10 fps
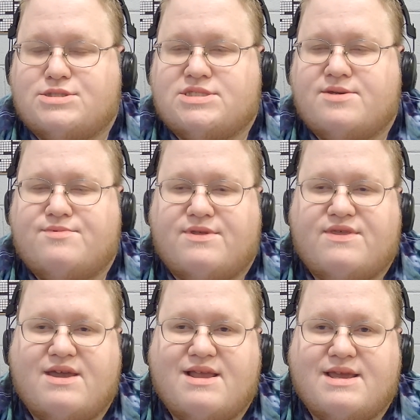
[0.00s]

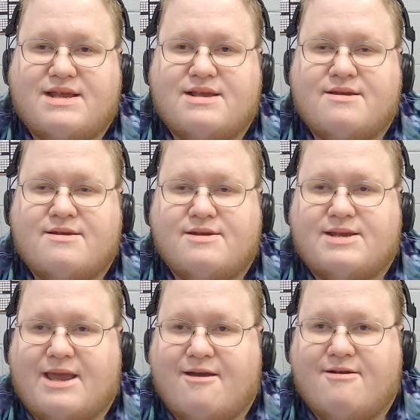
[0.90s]
sympathetic
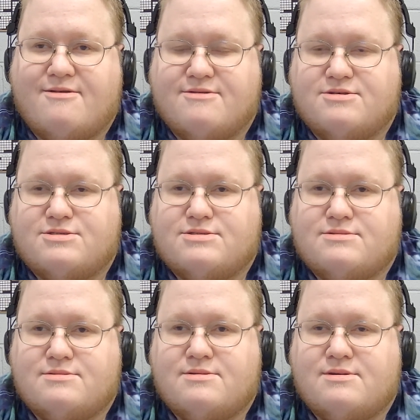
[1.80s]
characters
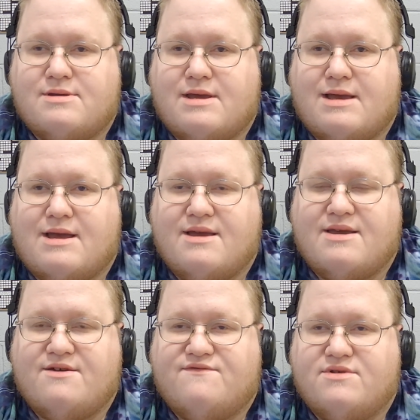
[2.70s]
I
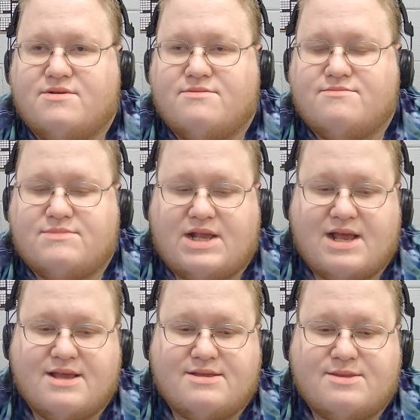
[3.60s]
ever
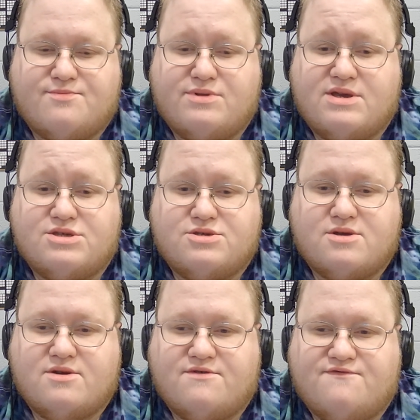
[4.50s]
got the pleasure
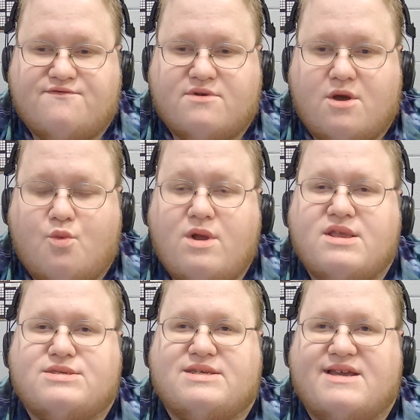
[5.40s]
of
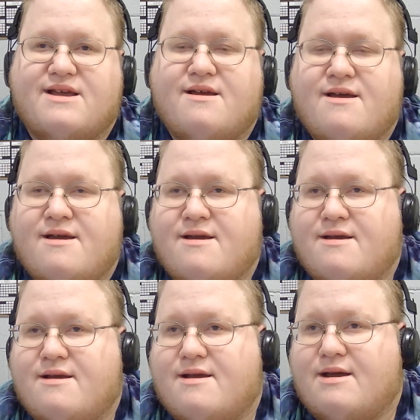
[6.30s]
witnessing
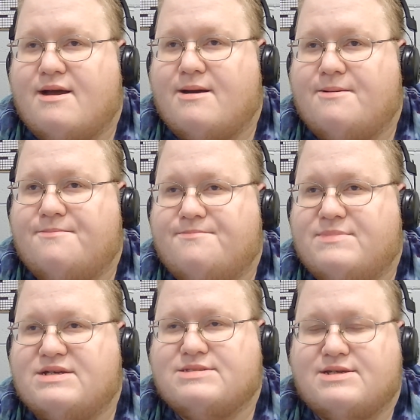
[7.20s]
um,
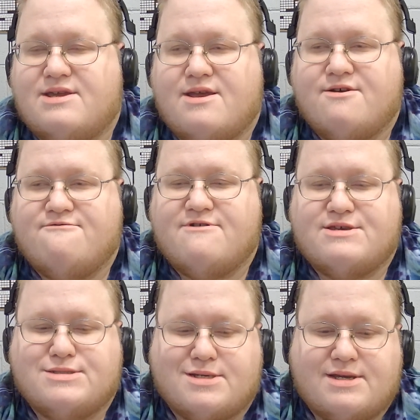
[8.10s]
as a
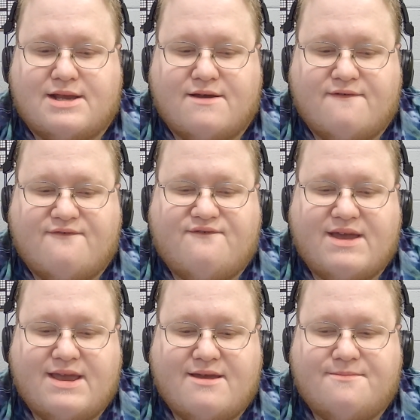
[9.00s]
wrestling
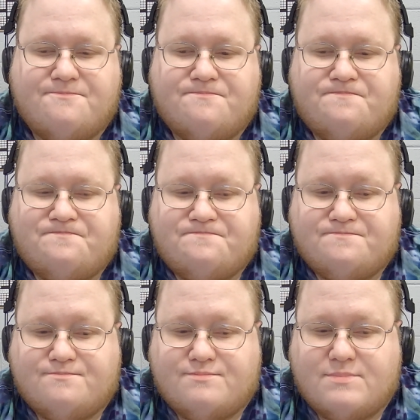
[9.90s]
fan.
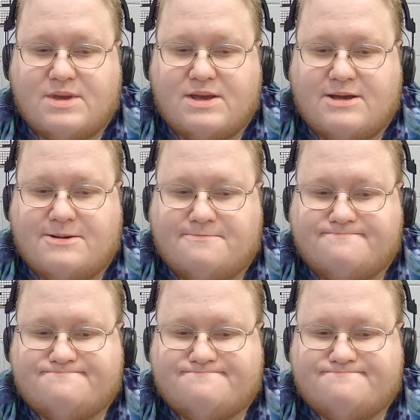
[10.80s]
Um,